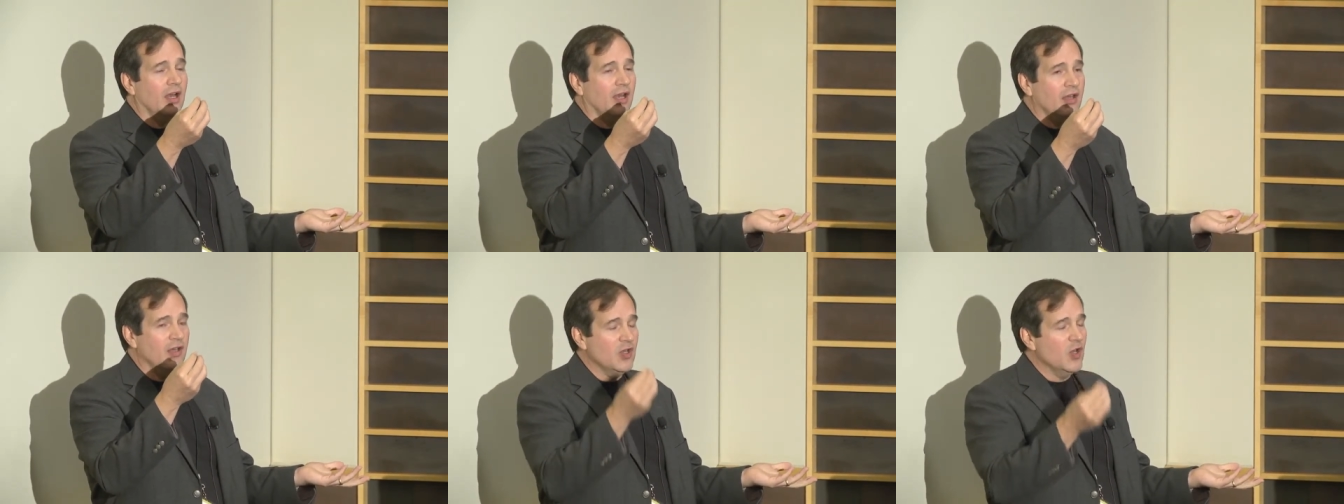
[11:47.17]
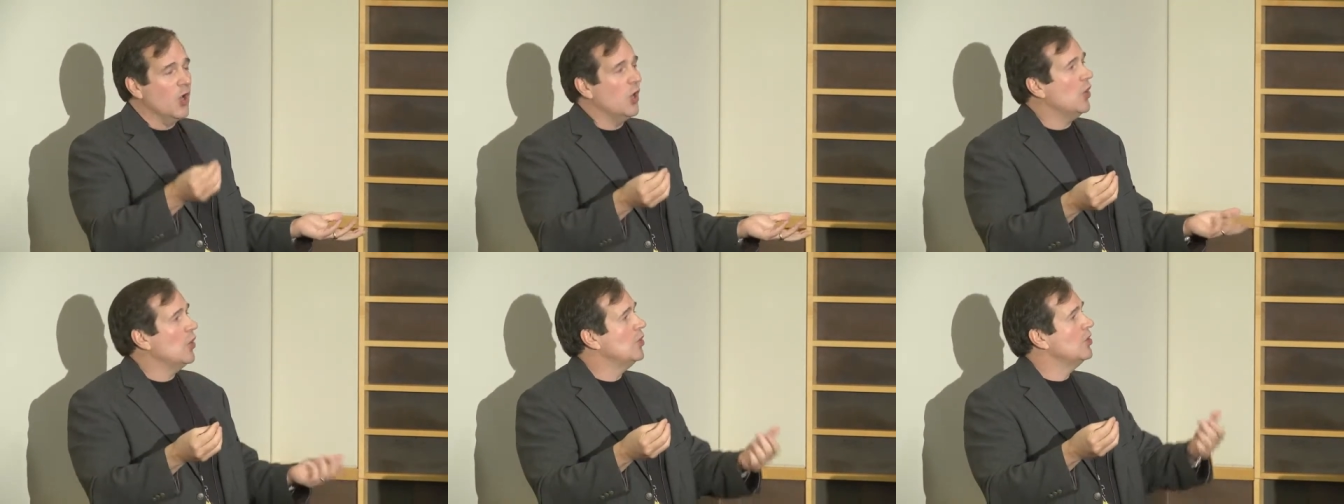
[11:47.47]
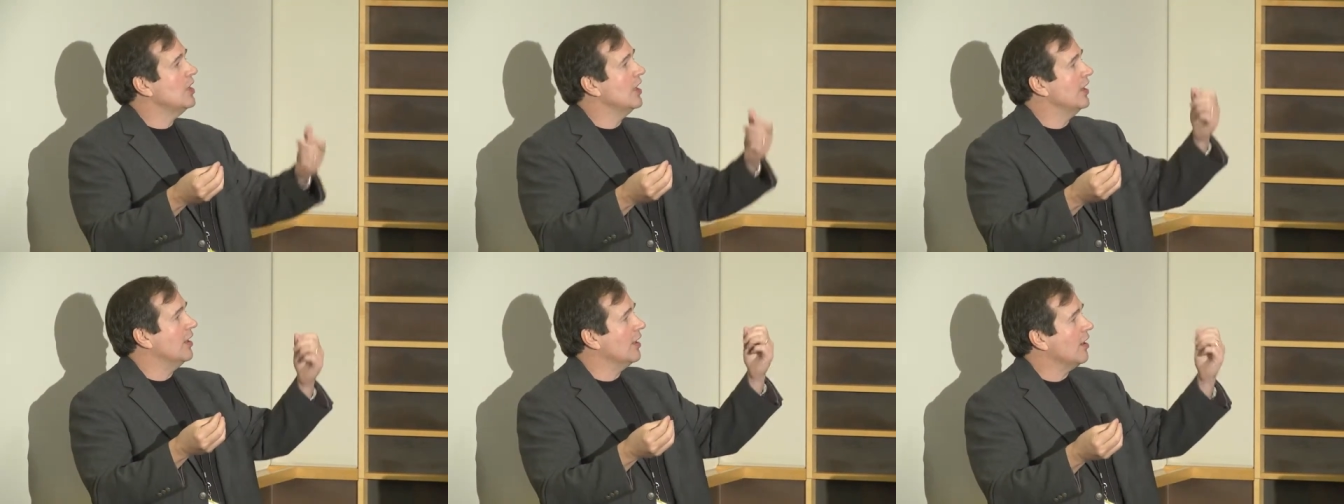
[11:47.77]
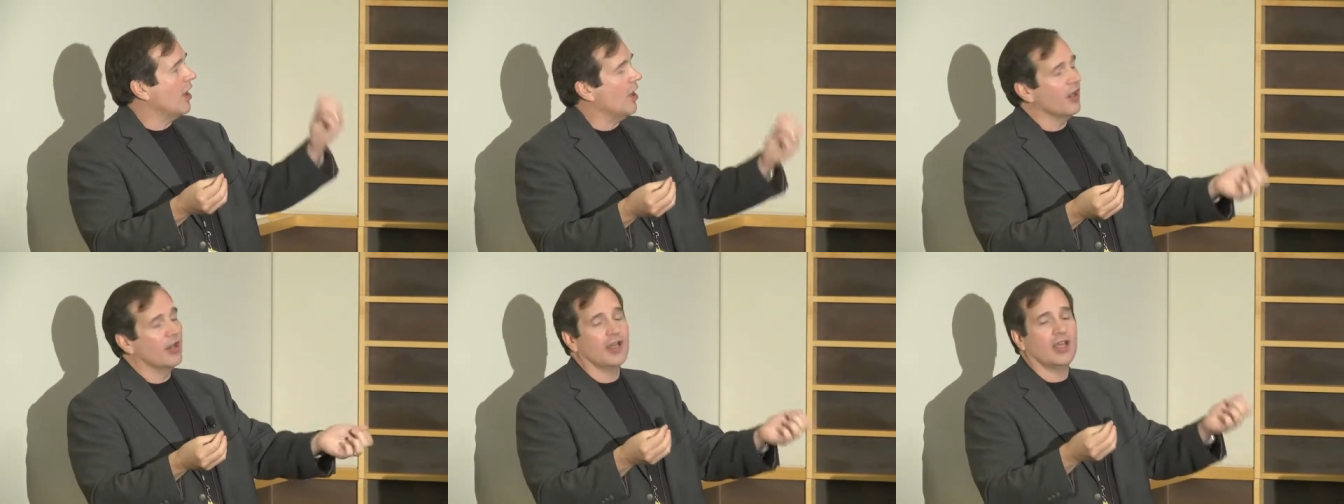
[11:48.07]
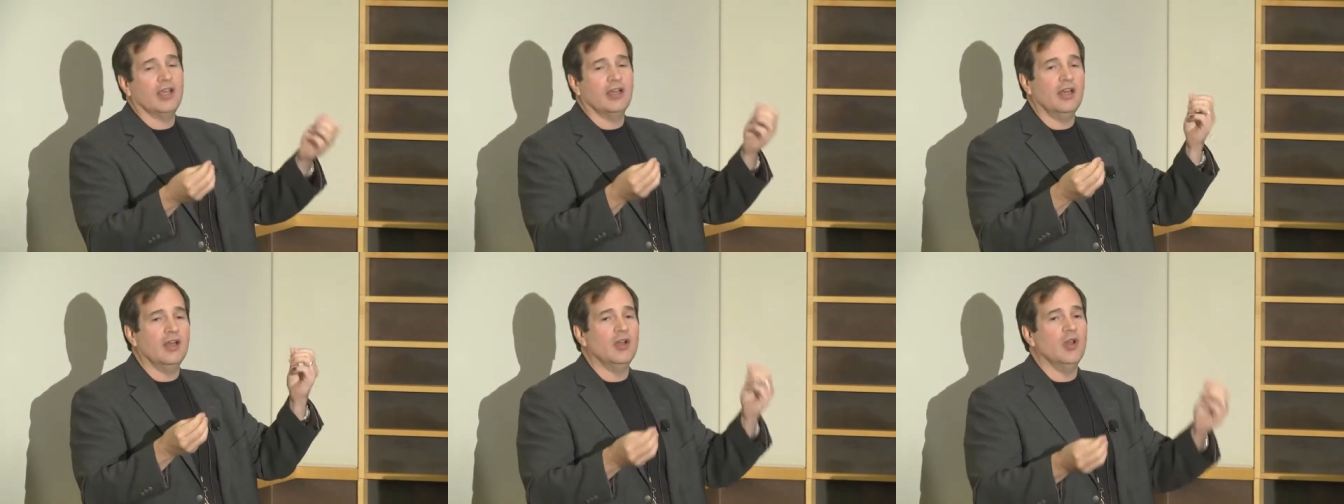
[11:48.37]
node and an
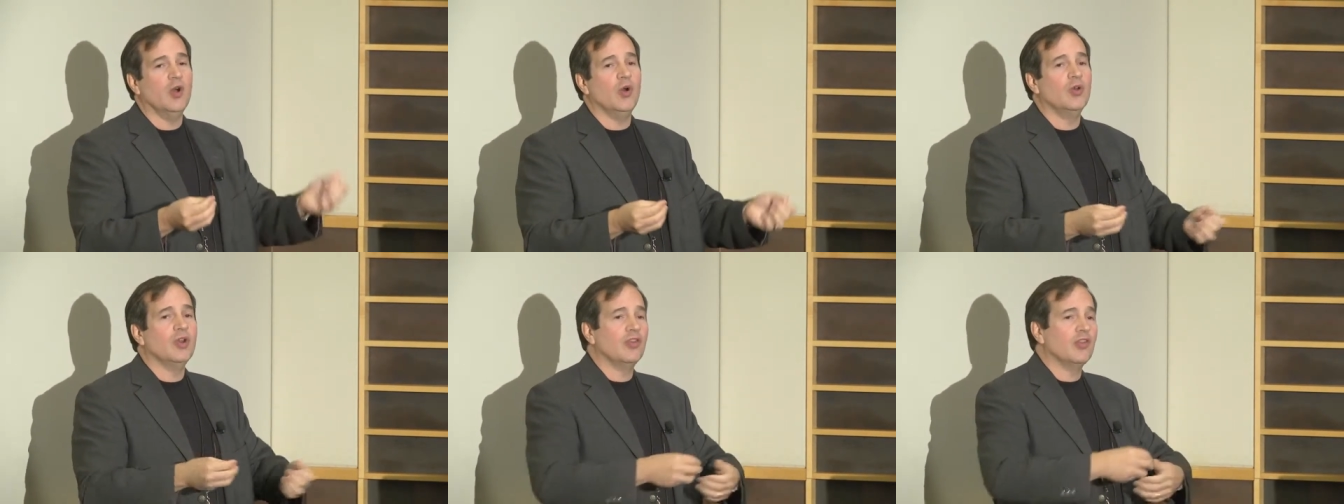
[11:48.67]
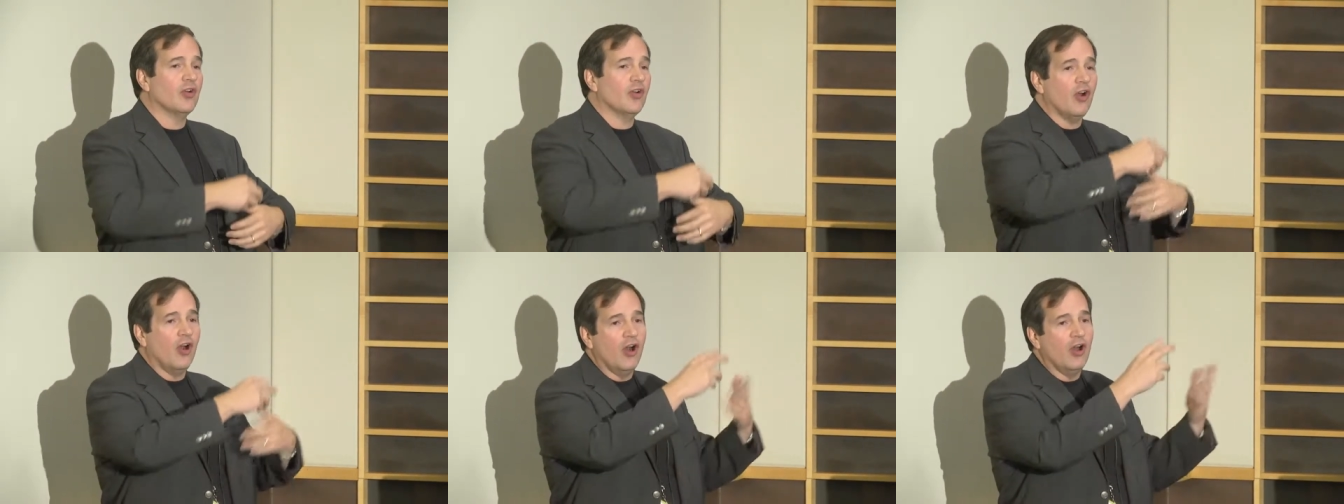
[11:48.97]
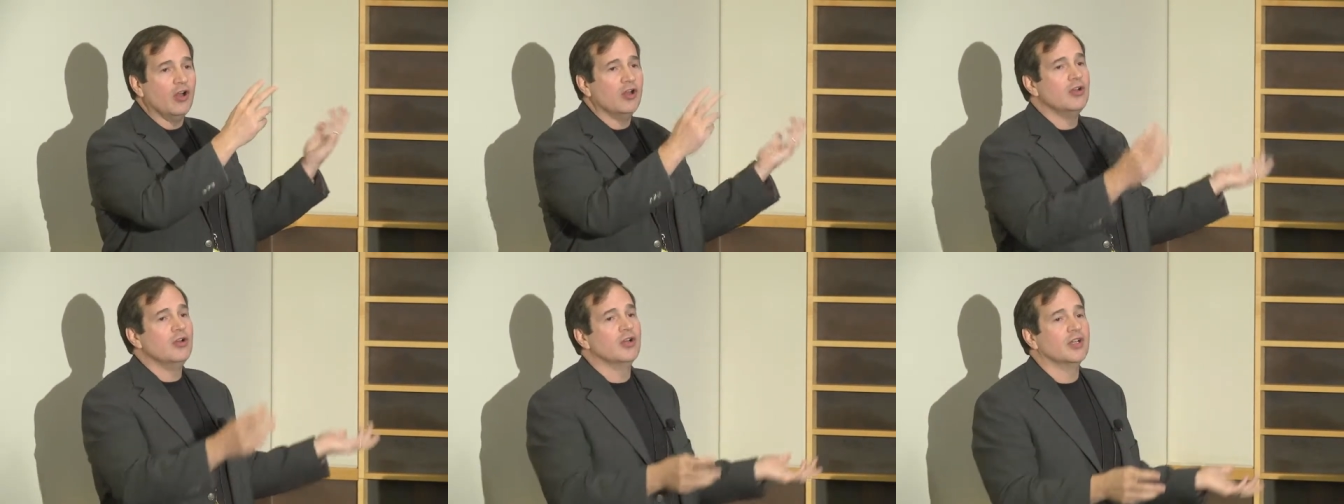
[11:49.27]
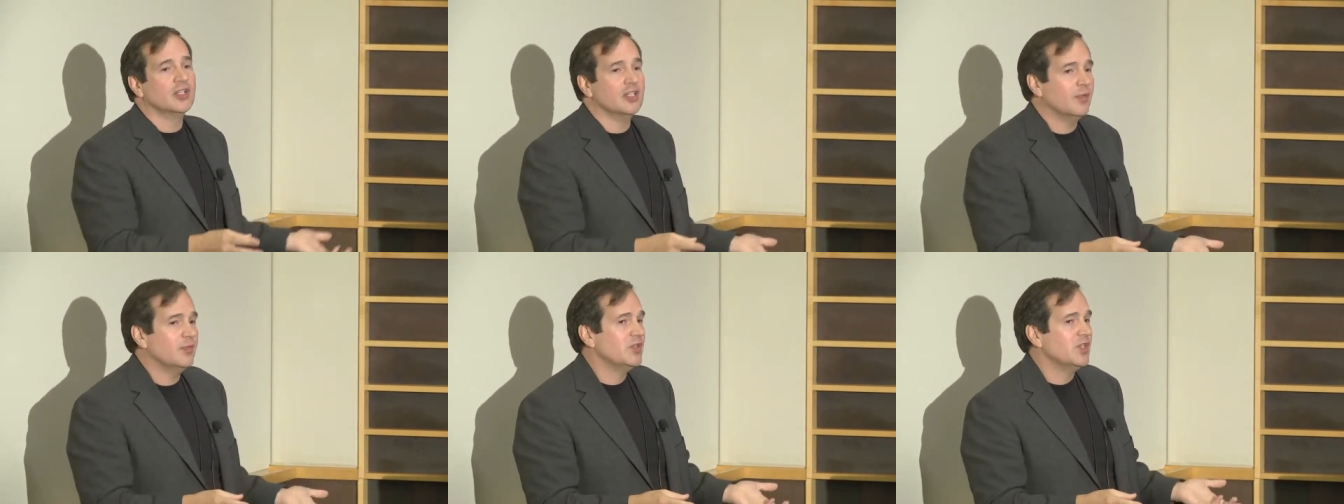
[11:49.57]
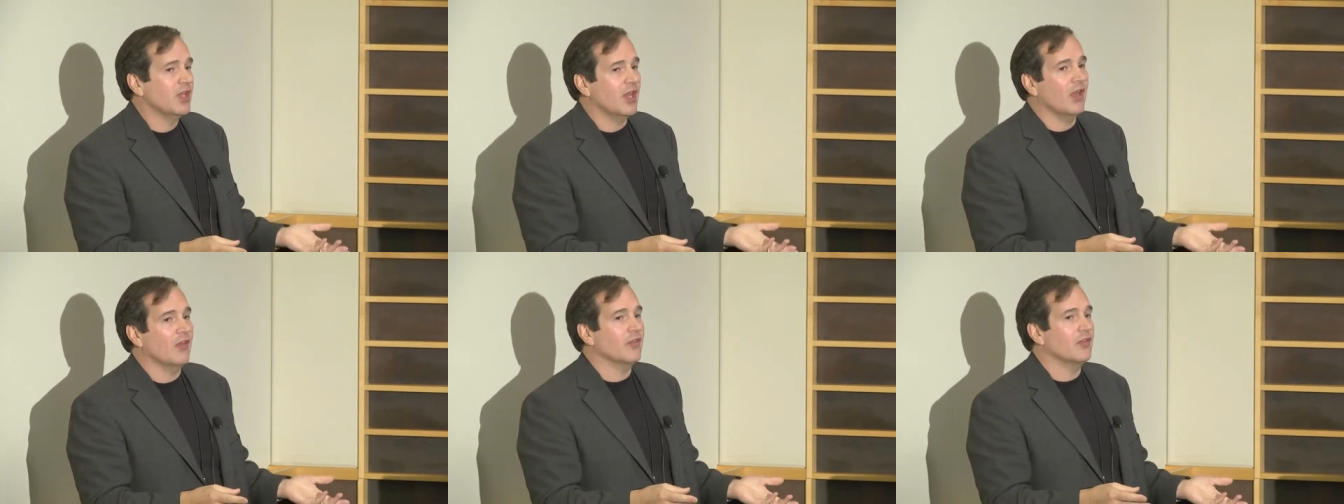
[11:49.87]
arc and a node, and they're all hooked up
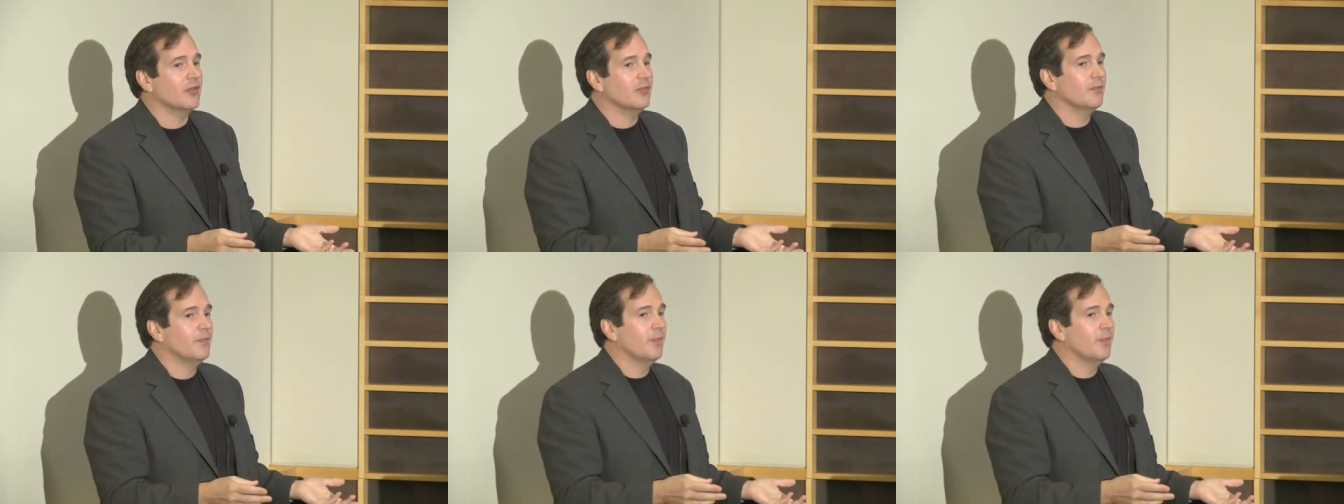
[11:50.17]
together.